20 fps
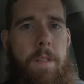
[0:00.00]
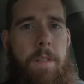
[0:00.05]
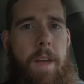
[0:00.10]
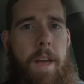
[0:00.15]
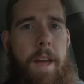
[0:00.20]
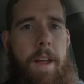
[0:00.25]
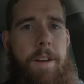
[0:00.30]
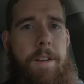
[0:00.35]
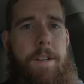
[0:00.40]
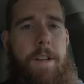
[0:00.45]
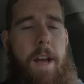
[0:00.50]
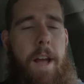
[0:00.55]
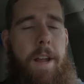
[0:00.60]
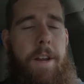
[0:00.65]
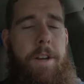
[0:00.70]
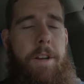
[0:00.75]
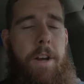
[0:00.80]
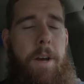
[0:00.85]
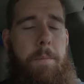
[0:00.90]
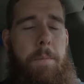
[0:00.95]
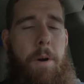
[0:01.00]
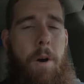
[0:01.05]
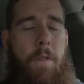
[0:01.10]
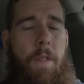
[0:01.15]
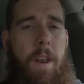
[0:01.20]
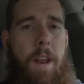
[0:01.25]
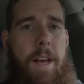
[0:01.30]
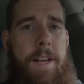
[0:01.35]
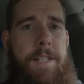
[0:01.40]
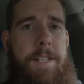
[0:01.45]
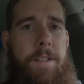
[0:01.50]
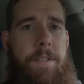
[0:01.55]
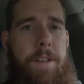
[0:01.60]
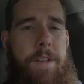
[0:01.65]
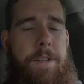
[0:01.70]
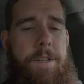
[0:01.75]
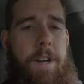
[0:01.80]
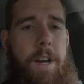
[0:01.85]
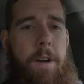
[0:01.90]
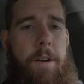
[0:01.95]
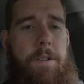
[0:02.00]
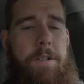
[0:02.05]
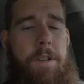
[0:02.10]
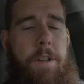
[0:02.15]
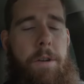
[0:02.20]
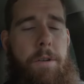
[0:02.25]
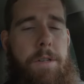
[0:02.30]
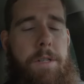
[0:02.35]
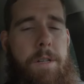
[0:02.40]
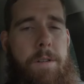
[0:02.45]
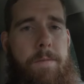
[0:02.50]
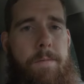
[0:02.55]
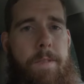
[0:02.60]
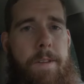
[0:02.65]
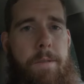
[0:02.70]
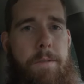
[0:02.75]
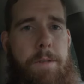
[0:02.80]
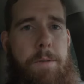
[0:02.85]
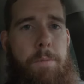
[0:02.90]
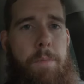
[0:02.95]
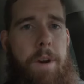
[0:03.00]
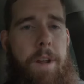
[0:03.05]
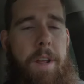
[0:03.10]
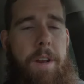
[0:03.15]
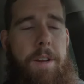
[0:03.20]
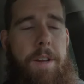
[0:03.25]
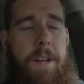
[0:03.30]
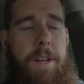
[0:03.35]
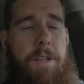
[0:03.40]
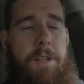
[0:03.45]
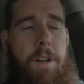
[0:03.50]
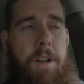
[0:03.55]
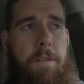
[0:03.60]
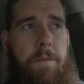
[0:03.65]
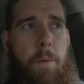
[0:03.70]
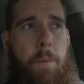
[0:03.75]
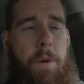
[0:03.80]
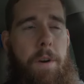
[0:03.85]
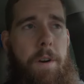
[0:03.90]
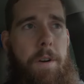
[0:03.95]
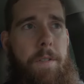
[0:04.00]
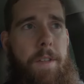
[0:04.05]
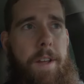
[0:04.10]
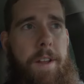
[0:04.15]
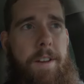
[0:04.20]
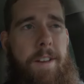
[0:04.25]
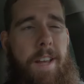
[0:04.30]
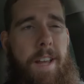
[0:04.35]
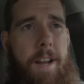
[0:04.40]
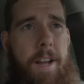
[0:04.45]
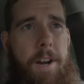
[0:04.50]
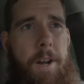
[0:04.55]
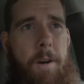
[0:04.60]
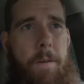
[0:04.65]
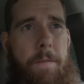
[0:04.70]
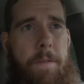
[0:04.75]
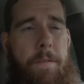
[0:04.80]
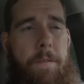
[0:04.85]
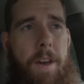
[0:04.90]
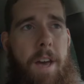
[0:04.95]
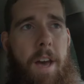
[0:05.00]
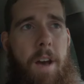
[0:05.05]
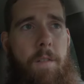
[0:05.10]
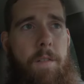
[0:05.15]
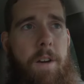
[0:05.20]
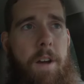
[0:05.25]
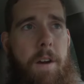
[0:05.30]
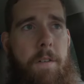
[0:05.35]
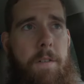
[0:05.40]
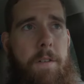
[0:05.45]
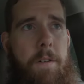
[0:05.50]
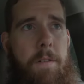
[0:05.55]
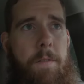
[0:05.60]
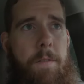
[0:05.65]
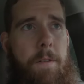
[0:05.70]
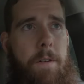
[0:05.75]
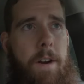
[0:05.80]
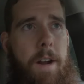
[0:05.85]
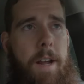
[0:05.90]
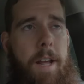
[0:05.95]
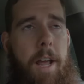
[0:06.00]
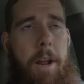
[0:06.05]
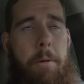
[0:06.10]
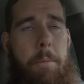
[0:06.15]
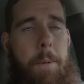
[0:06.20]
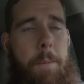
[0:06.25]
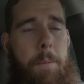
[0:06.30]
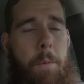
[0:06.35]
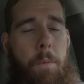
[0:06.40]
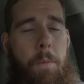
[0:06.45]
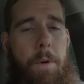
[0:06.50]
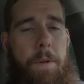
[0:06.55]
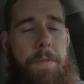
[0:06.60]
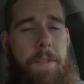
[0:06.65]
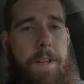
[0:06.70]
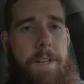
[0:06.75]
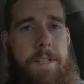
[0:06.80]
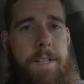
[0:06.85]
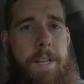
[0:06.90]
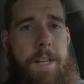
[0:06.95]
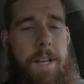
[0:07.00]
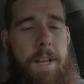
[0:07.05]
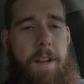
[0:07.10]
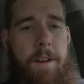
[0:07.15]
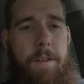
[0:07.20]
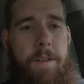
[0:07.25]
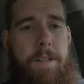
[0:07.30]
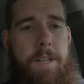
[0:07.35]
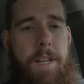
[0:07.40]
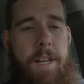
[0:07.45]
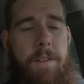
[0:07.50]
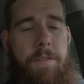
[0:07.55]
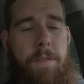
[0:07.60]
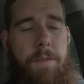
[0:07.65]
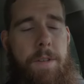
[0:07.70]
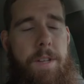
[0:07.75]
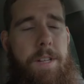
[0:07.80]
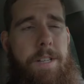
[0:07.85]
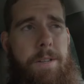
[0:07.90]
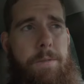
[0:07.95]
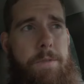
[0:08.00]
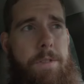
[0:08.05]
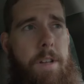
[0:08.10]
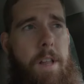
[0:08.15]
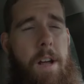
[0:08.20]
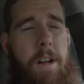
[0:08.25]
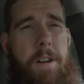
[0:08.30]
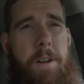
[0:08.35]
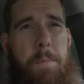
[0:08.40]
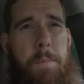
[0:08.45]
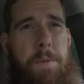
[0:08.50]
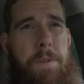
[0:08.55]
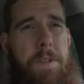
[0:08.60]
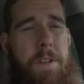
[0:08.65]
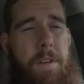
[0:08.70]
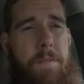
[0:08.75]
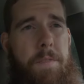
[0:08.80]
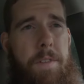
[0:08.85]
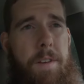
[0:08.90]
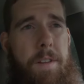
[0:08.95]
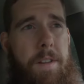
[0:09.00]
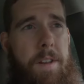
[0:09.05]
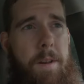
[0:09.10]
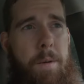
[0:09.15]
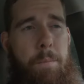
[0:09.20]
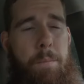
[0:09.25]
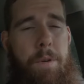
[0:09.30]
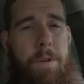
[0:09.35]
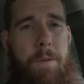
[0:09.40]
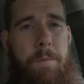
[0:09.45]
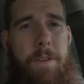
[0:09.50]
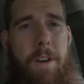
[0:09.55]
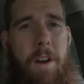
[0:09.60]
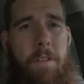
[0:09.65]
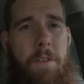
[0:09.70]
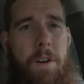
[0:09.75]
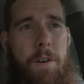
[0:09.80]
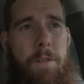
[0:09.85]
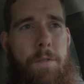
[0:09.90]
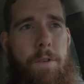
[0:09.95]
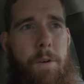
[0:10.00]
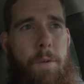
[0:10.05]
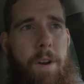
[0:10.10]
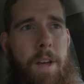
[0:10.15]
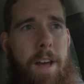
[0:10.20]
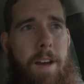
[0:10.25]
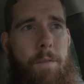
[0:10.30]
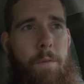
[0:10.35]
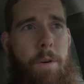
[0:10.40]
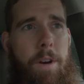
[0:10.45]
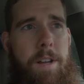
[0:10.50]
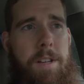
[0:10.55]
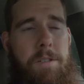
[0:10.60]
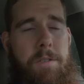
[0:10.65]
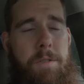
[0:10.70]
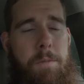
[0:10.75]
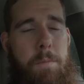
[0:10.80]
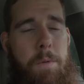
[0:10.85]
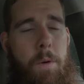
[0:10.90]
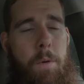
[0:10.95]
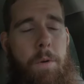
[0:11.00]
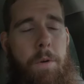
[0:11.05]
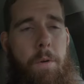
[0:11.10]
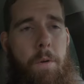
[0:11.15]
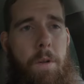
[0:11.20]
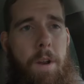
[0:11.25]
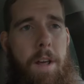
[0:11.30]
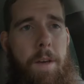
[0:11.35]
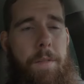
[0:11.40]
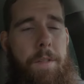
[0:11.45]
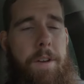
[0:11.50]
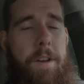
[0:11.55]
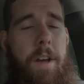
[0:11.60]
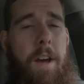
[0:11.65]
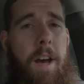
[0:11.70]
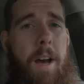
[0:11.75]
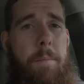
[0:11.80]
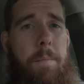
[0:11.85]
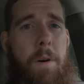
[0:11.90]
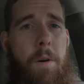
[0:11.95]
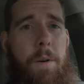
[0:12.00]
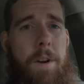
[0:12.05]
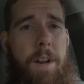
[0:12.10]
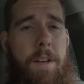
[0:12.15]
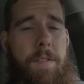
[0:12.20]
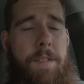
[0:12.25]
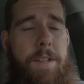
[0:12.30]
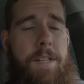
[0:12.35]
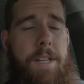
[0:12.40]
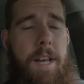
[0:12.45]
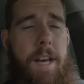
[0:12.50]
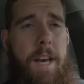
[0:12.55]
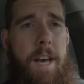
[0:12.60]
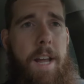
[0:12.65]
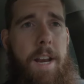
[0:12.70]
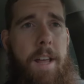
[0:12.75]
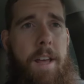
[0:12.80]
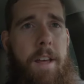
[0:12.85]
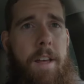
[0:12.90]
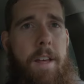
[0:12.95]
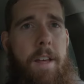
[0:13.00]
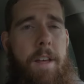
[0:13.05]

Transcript: they hadn't tightened up all the lines at the injector, so it was spraying diesel everywhere. They had taken off the valve cover for, I can't remember what they said, seeing if the engine was locked up or something, and didn't put the valve cover on halfway, so it was blowing oil out the top, all down the side.